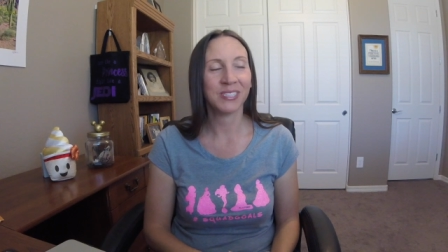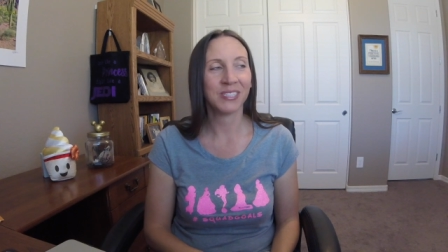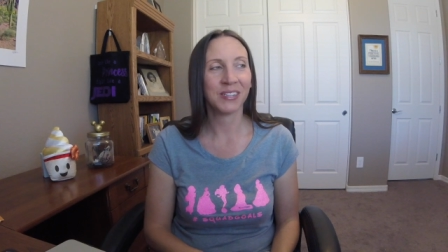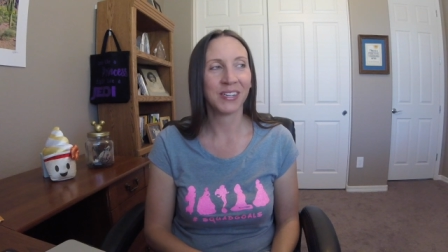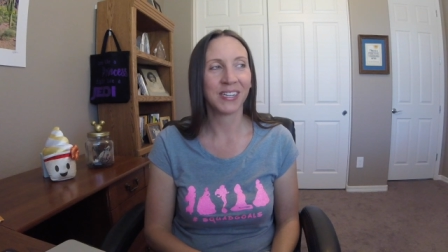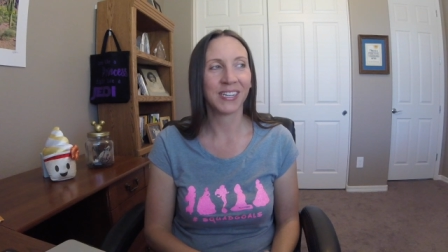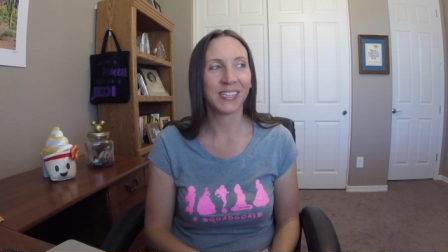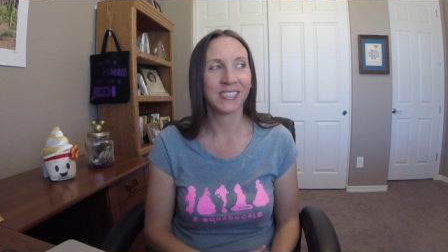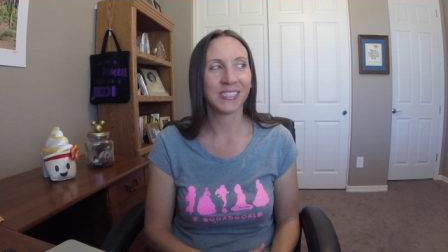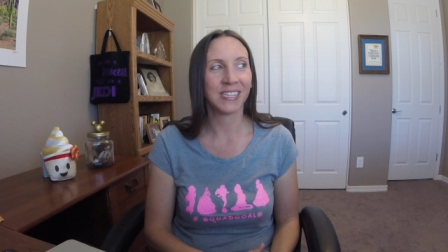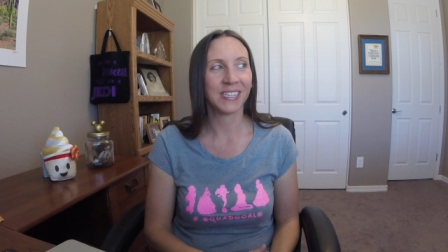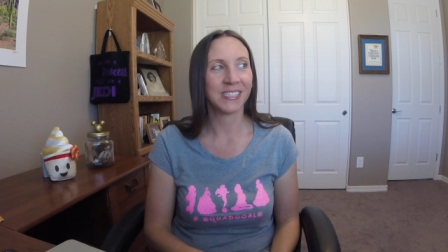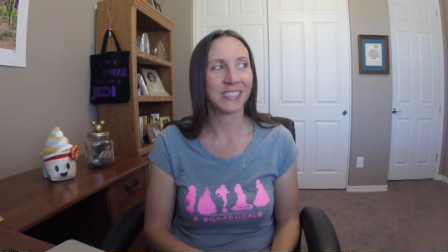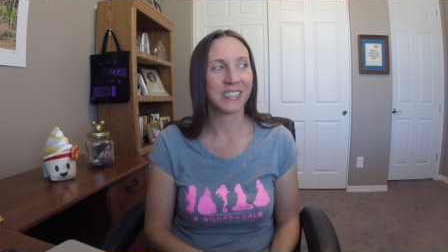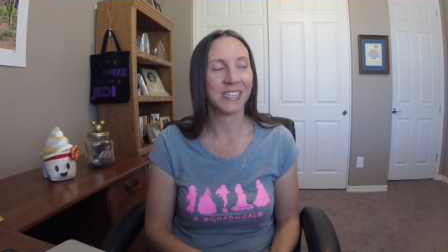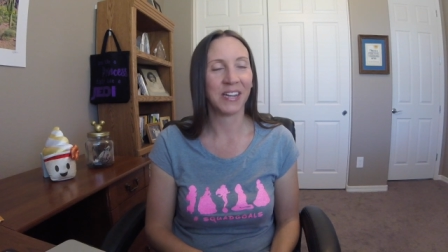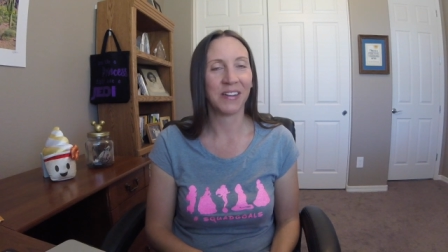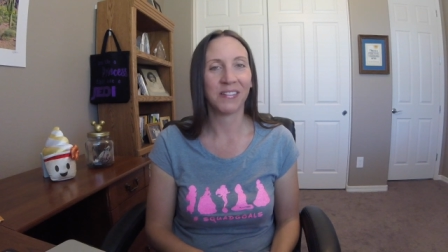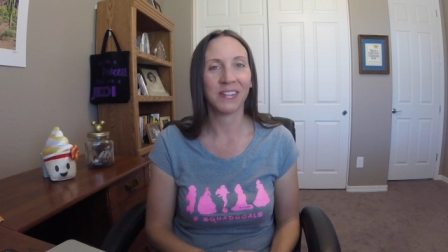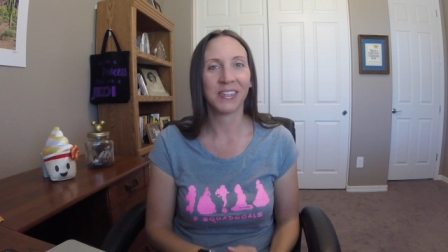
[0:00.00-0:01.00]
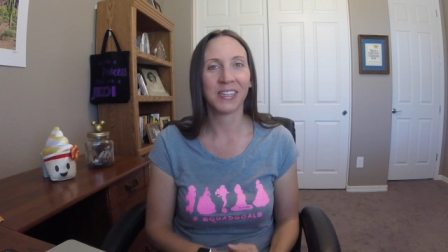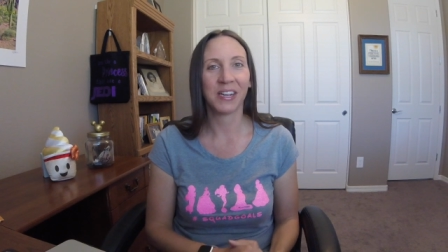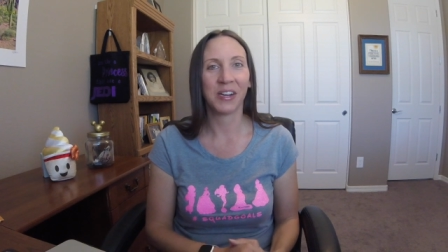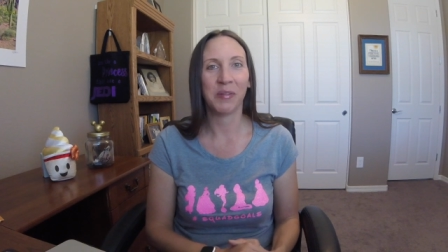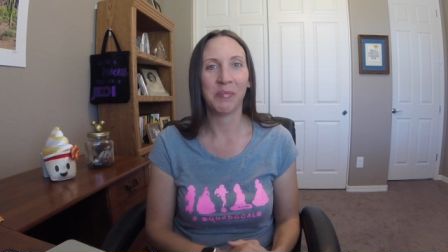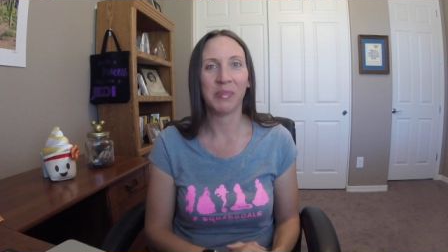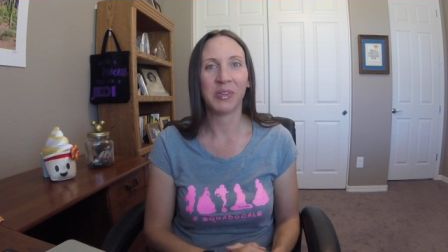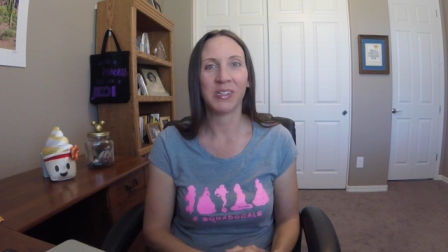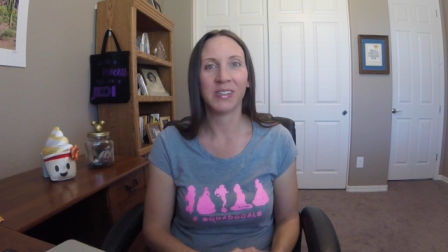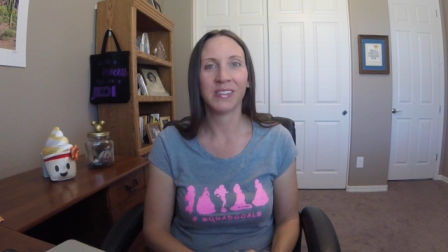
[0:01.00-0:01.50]
So, I guess that's not really
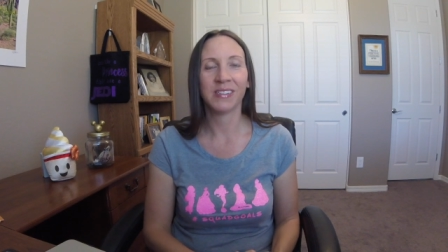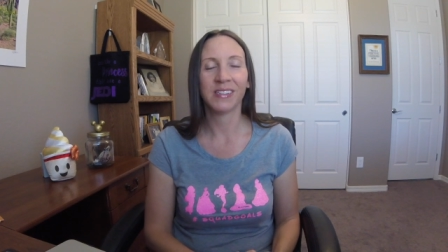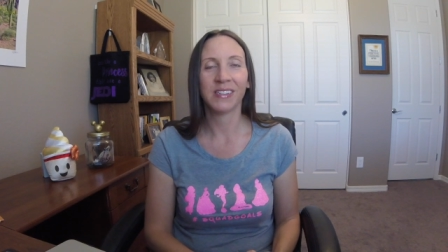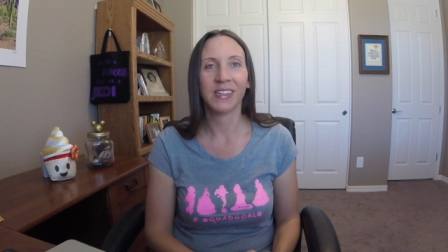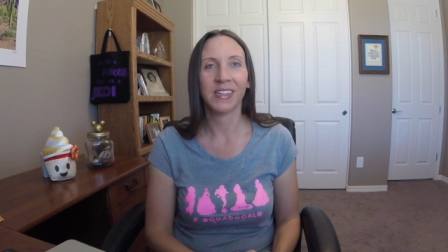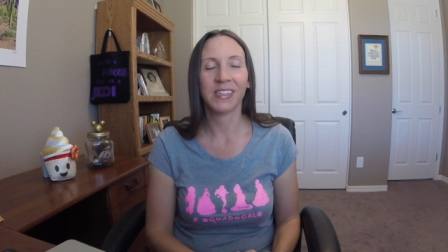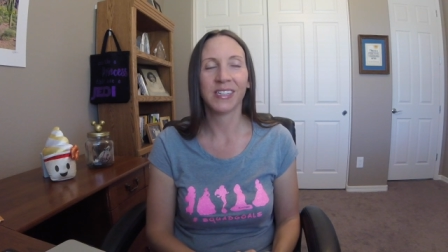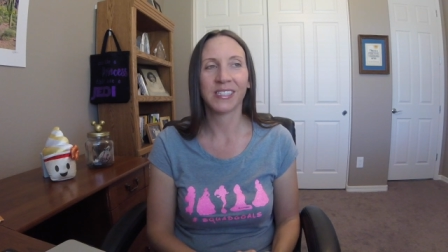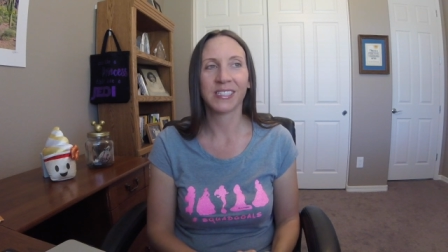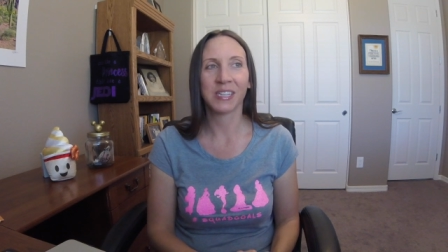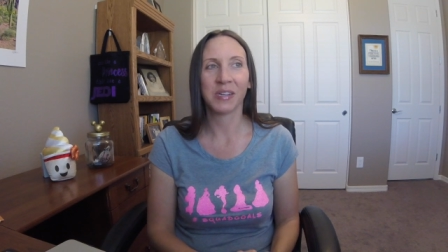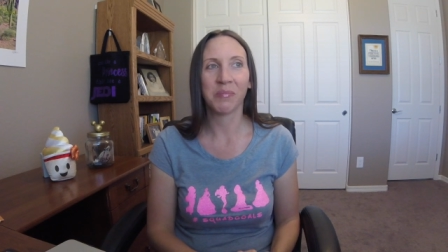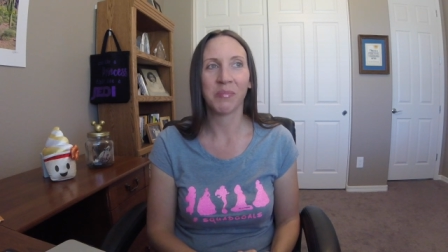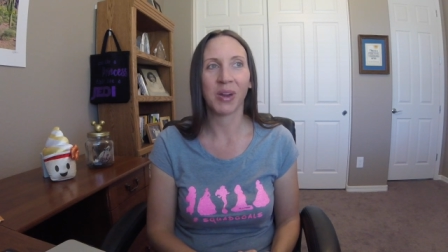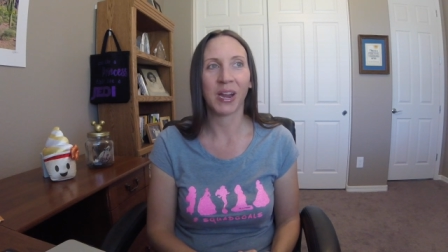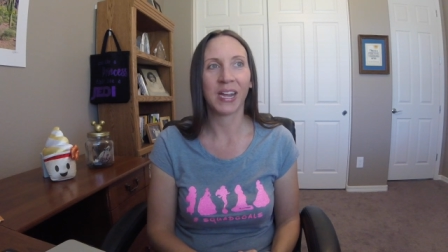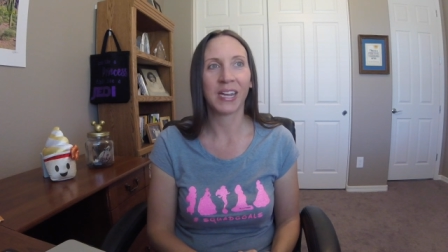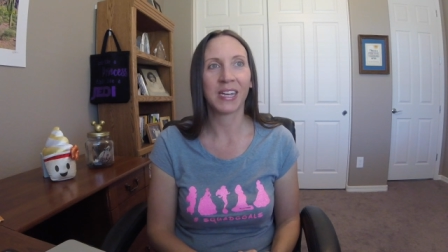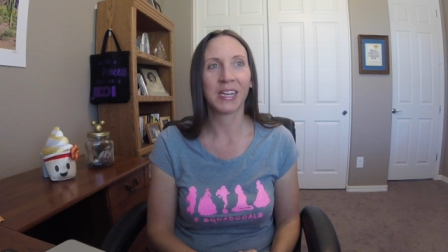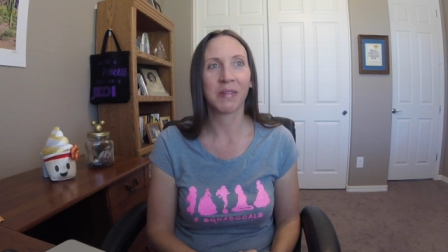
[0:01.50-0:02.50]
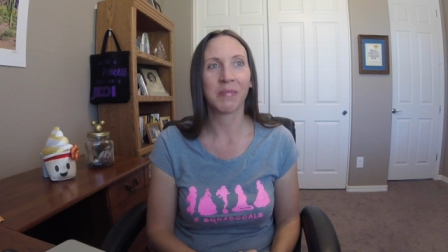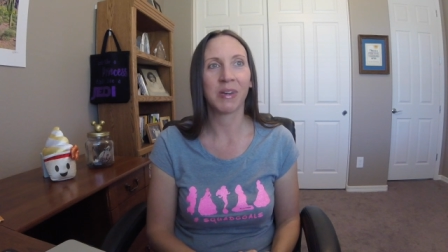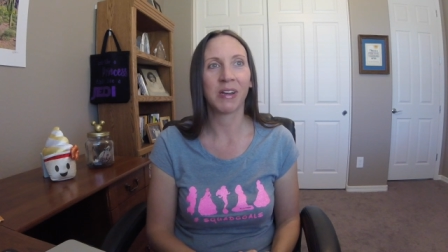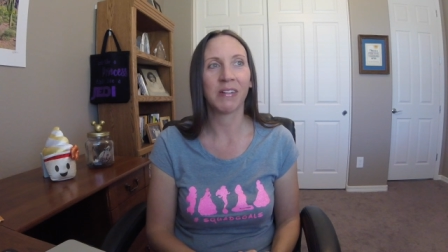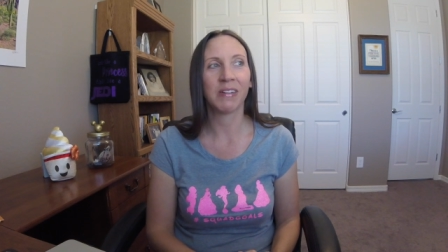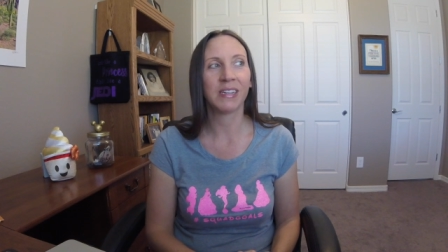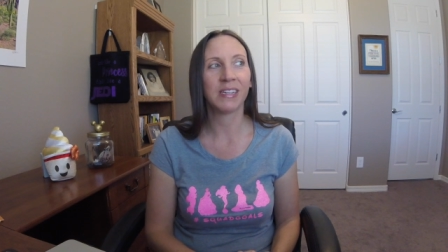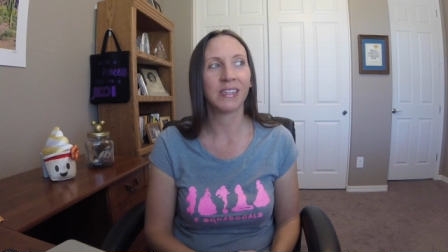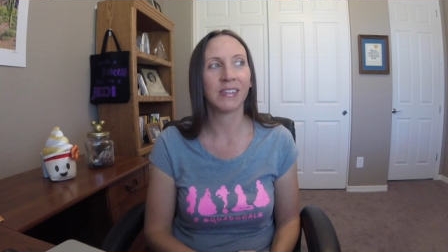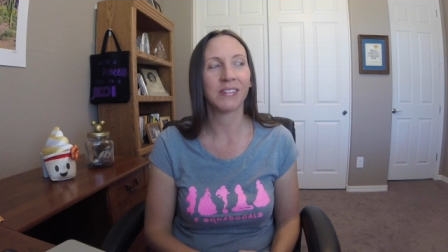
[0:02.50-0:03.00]
humble unless I'm bragging
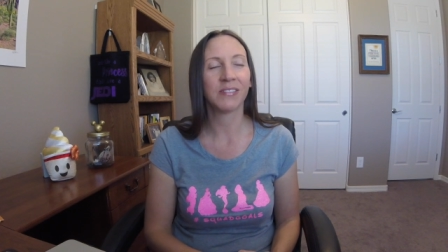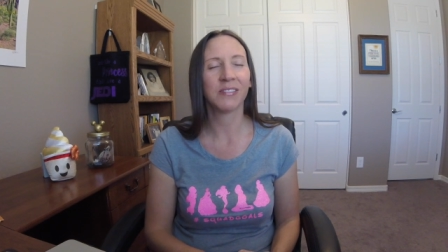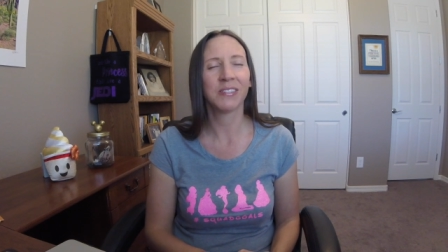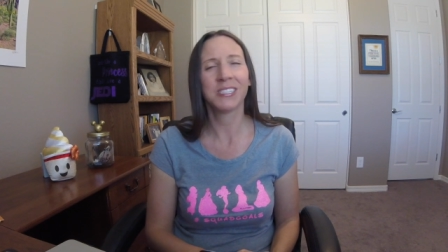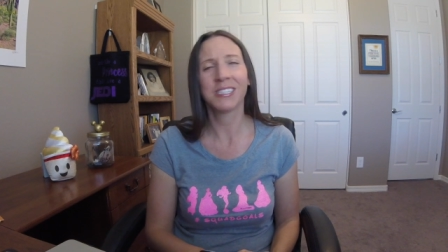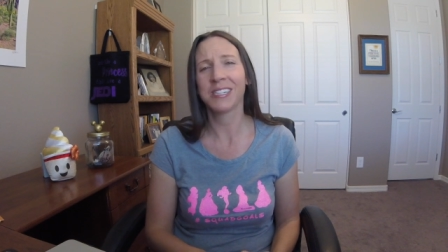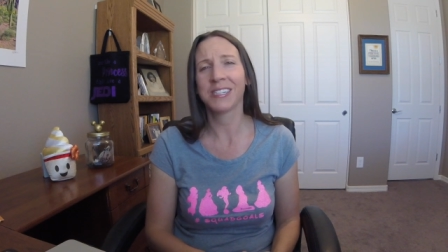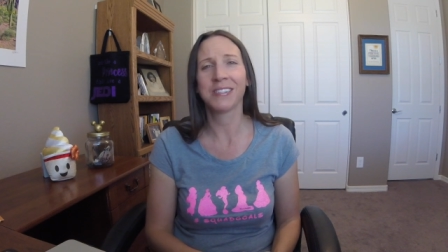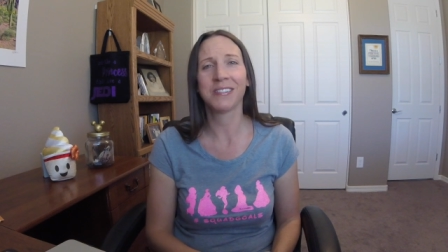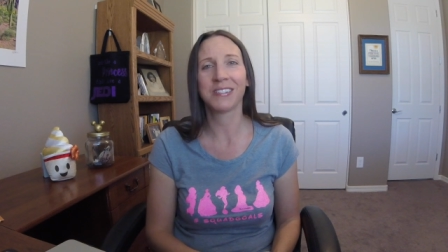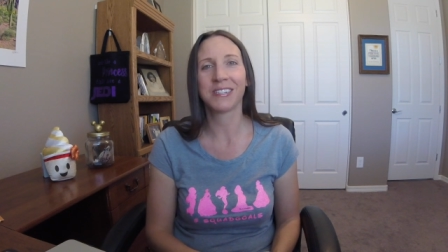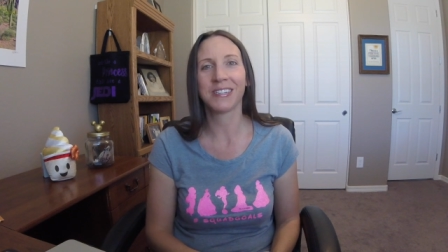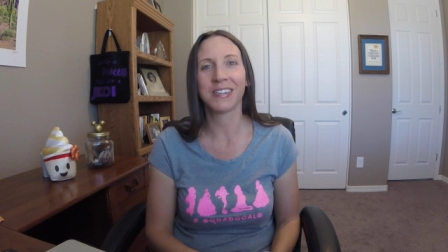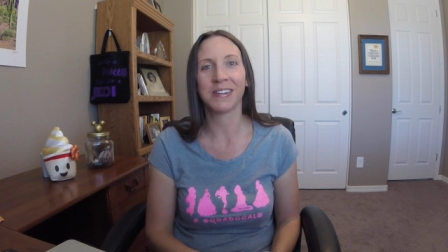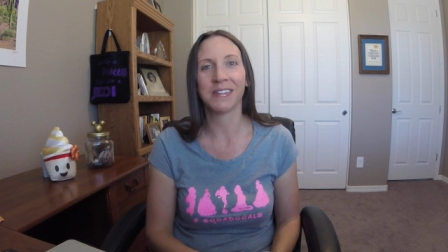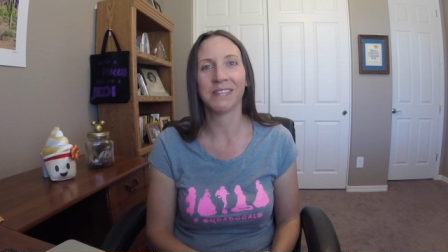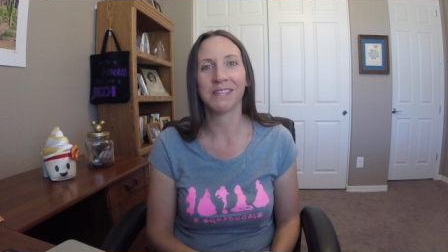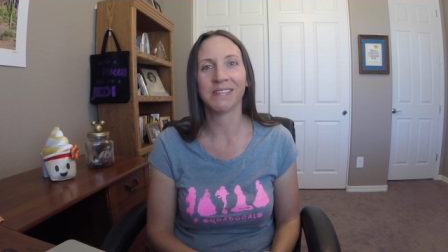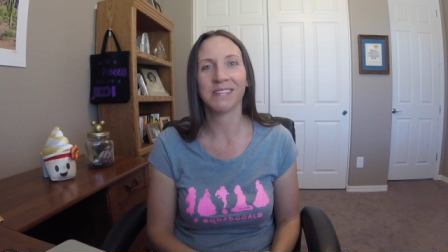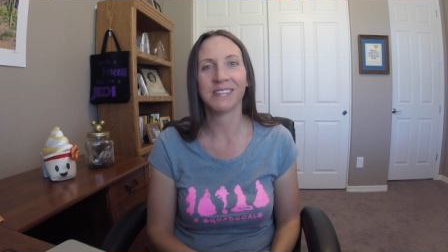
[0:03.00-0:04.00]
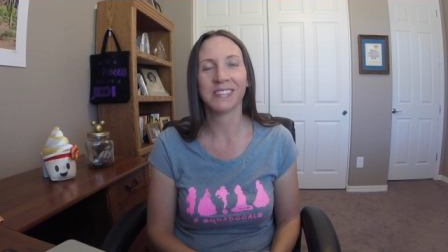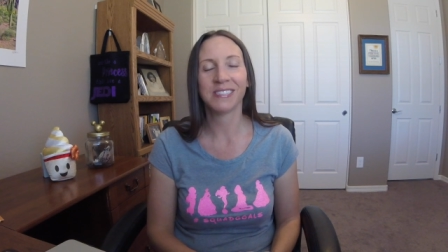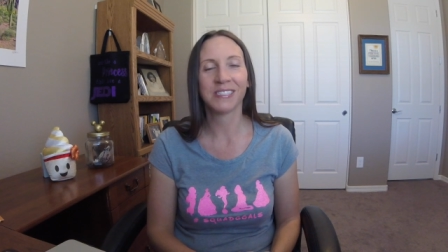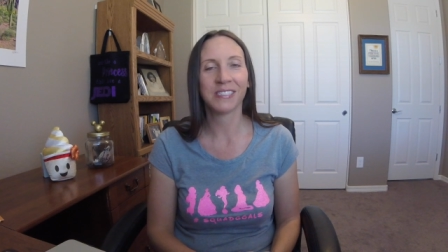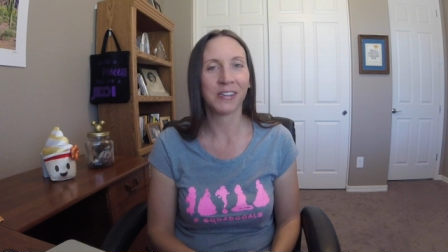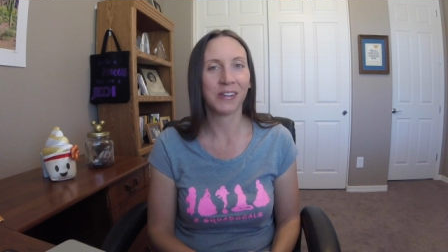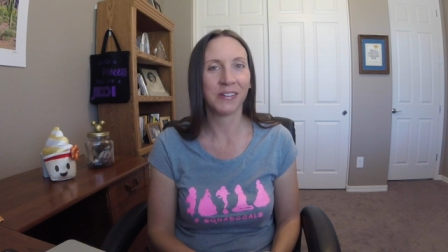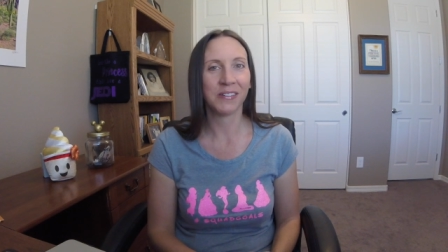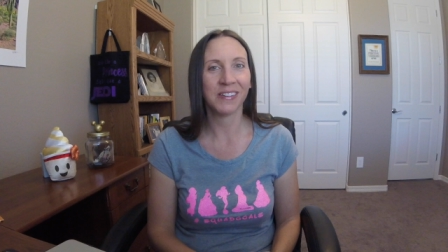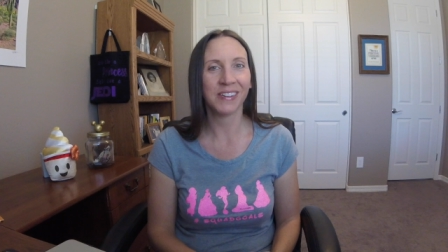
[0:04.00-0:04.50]
about it, which I usually don't.
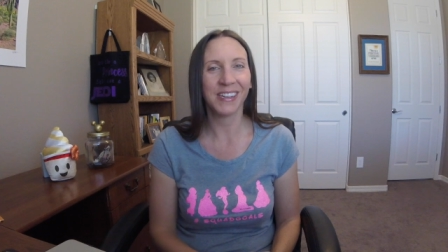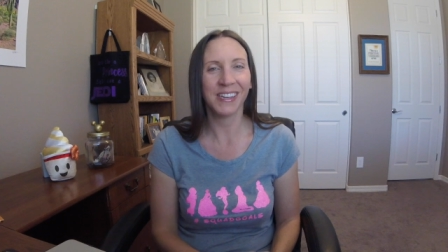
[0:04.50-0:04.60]
So,